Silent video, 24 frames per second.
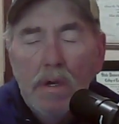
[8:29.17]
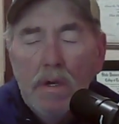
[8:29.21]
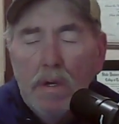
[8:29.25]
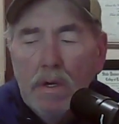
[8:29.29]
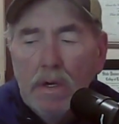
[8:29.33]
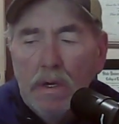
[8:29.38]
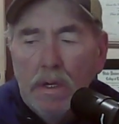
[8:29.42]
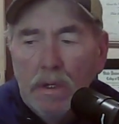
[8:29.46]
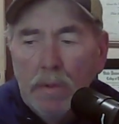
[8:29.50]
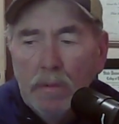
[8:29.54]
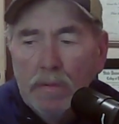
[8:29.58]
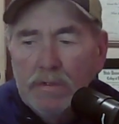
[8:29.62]

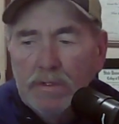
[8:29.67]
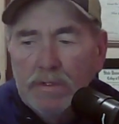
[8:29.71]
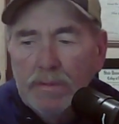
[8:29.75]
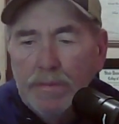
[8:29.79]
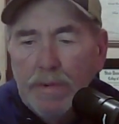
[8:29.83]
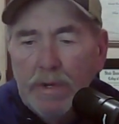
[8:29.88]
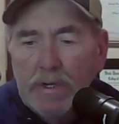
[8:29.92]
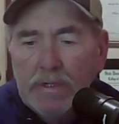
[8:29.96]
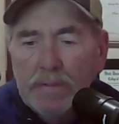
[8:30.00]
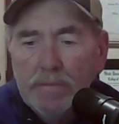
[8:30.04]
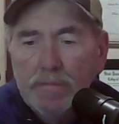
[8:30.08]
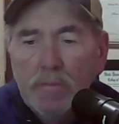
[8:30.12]
And it was the
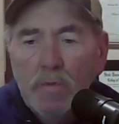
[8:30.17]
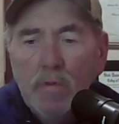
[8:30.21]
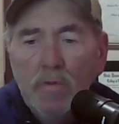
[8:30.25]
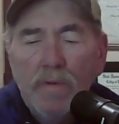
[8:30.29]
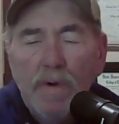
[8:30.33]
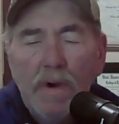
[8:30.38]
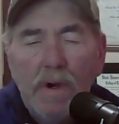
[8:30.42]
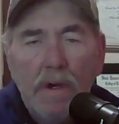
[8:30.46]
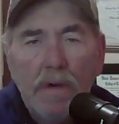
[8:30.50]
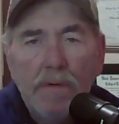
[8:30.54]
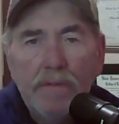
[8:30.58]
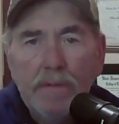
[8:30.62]
best move I
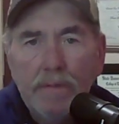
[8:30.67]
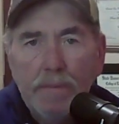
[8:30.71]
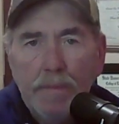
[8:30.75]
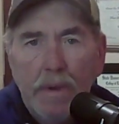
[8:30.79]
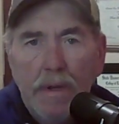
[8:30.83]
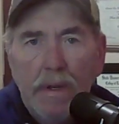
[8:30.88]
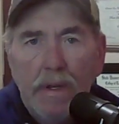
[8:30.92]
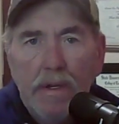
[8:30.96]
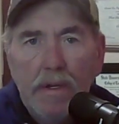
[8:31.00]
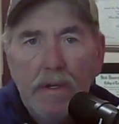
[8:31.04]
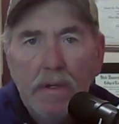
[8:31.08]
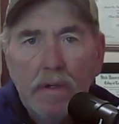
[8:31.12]
ever
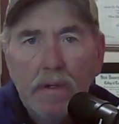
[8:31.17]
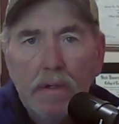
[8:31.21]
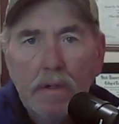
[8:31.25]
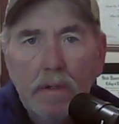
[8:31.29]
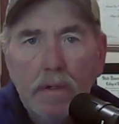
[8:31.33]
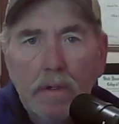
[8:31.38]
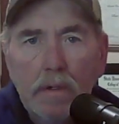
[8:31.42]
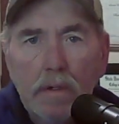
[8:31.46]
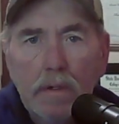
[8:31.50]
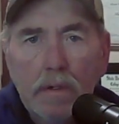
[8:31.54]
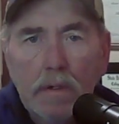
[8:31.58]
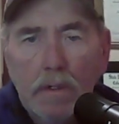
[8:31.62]
made,
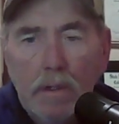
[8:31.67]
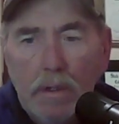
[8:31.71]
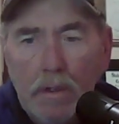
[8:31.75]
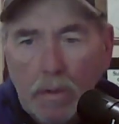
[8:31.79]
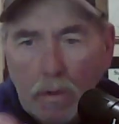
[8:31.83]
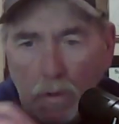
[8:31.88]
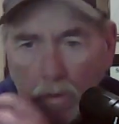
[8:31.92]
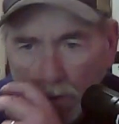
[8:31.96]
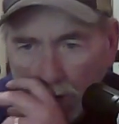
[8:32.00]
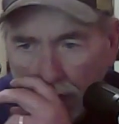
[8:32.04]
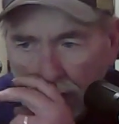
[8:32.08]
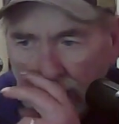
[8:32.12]
you
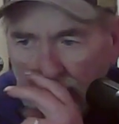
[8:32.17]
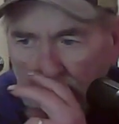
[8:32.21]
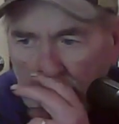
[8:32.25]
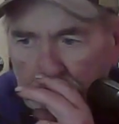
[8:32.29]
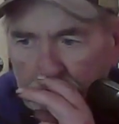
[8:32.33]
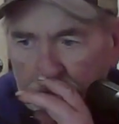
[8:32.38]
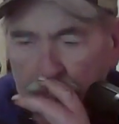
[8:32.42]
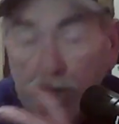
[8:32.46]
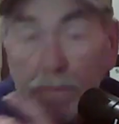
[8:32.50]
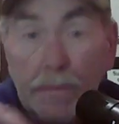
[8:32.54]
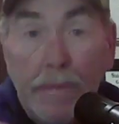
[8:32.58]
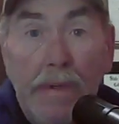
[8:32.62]
know,
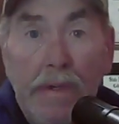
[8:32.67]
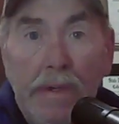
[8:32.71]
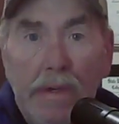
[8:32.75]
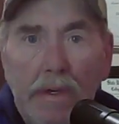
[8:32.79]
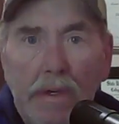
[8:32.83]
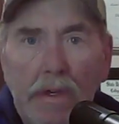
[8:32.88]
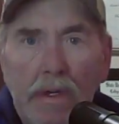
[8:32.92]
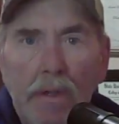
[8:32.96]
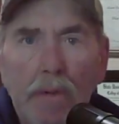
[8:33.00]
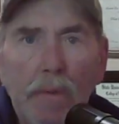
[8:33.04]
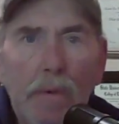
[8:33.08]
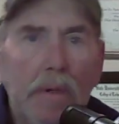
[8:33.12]
for me,
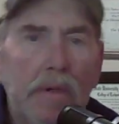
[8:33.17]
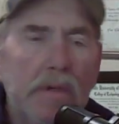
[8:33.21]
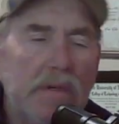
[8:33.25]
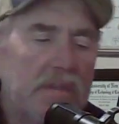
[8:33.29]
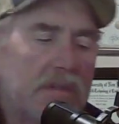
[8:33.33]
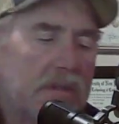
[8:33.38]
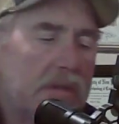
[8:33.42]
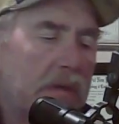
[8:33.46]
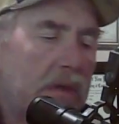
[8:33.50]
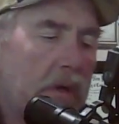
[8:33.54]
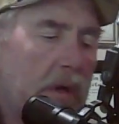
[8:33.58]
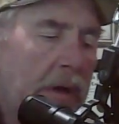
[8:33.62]
anyways
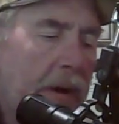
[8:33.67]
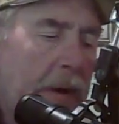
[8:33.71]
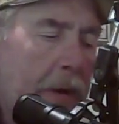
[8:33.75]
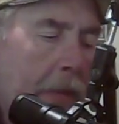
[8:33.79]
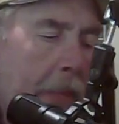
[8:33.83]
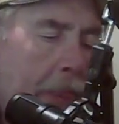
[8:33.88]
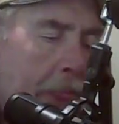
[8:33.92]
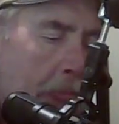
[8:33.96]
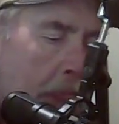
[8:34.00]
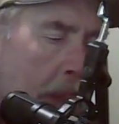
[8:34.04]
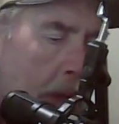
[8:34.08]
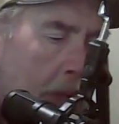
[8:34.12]

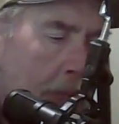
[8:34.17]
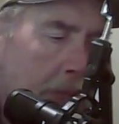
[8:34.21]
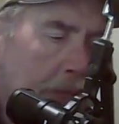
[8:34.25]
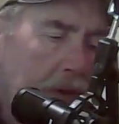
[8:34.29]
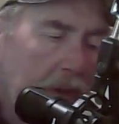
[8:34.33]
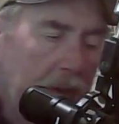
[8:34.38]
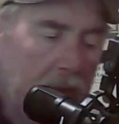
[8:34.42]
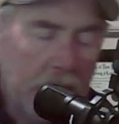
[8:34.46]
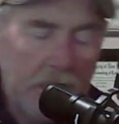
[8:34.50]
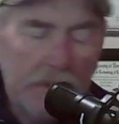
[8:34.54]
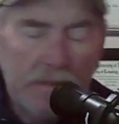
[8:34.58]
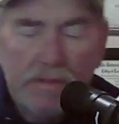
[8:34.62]

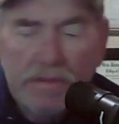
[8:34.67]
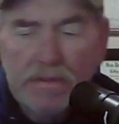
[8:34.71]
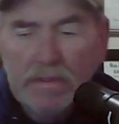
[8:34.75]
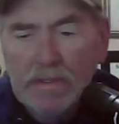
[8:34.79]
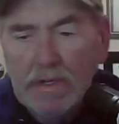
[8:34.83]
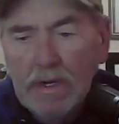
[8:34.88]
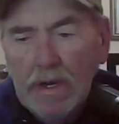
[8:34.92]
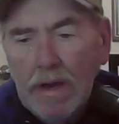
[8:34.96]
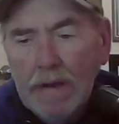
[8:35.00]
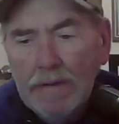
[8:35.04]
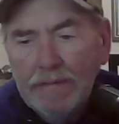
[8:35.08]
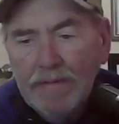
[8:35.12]
because
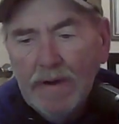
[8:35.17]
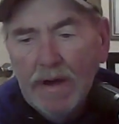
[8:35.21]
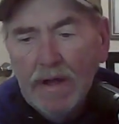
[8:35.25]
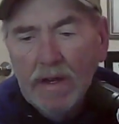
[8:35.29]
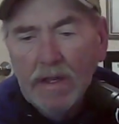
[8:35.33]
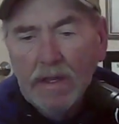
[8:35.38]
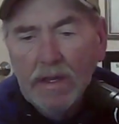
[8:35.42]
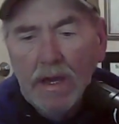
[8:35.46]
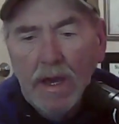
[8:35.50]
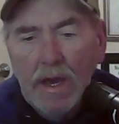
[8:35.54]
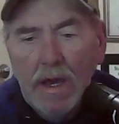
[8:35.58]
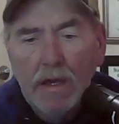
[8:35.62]
I finally
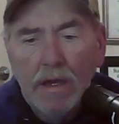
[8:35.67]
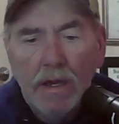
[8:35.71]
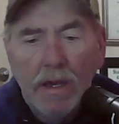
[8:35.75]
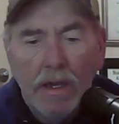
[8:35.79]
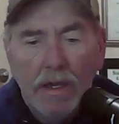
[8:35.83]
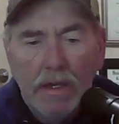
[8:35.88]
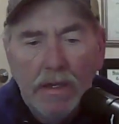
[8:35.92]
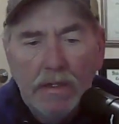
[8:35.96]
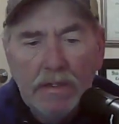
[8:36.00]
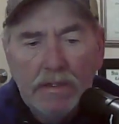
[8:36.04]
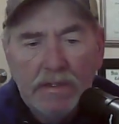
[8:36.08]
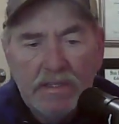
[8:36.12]
got
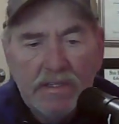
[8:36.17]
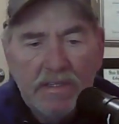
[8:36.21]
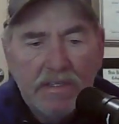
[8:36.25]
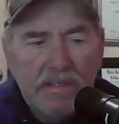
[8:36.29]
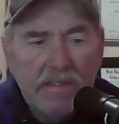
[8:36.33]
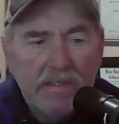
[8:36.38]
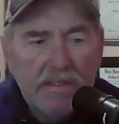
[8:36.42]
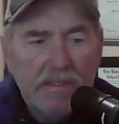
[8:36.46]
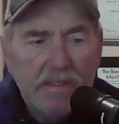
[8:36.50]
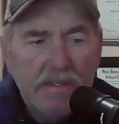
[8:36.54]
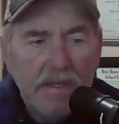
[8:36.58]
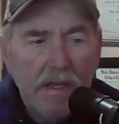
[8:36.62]
a
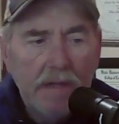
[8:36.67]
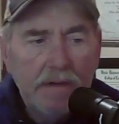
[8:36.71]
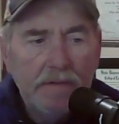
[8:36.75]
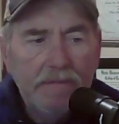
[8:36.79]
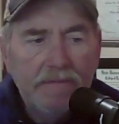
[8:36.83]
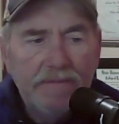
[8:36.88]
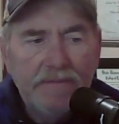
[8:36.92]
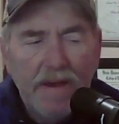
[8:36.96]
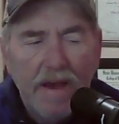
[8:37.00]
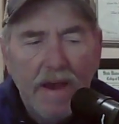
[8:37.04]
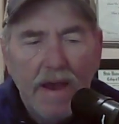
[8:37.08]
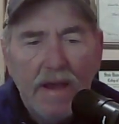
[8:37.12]

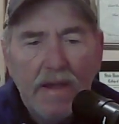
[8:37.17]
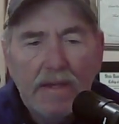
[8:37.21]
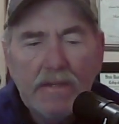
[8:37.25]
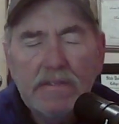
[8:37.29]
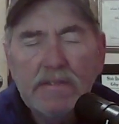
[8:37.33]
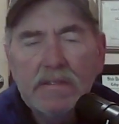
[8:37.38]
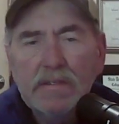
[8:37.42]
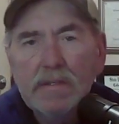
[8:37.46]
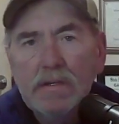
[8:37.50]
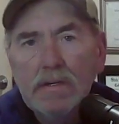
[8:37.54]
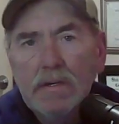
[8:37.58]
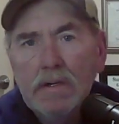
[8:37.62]

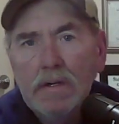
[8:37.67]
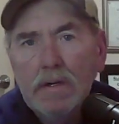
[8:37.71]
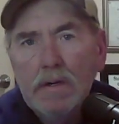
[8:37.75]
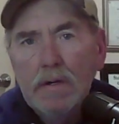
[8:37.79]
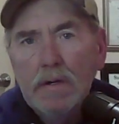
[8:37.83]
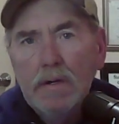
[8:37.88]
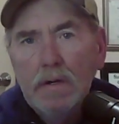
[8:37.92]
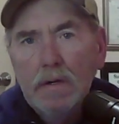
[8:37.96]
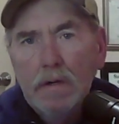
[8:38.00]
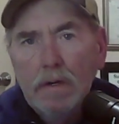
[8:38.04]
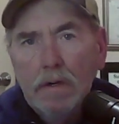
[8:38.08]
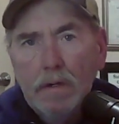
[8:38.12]
steadfast
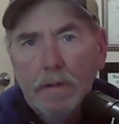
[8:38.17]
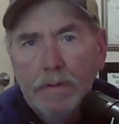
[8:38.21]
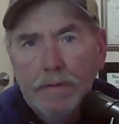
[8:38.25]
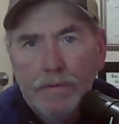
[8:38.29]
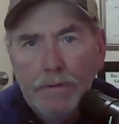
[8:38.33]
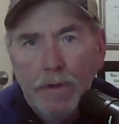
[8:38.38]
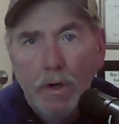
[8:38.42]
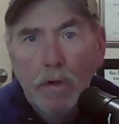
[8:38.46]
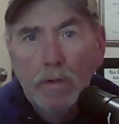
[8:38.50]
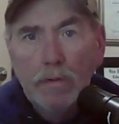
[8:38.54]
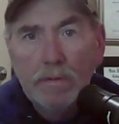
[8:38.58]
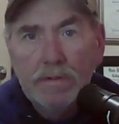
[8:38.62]

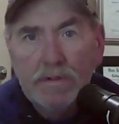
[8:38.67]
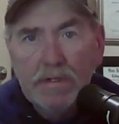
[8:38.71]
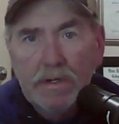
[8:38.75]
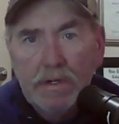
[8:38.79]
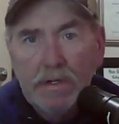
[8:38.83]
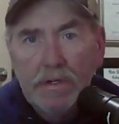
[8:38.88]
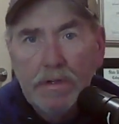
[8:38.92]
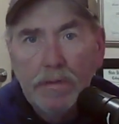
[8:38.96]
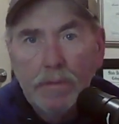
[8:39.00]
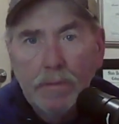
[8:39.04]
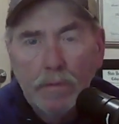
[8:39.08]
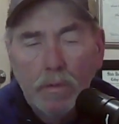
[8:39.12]
adults in
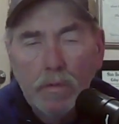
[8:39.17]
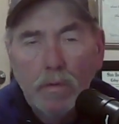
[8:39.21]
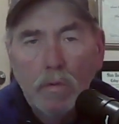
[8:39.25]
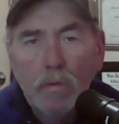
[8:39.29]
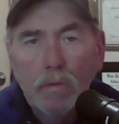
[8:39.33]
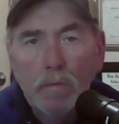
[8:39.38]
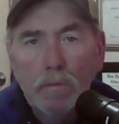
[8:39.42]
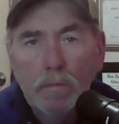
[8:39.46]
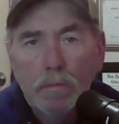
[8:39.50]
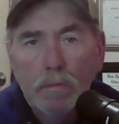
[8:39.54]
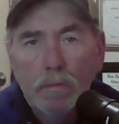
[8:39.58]
the room.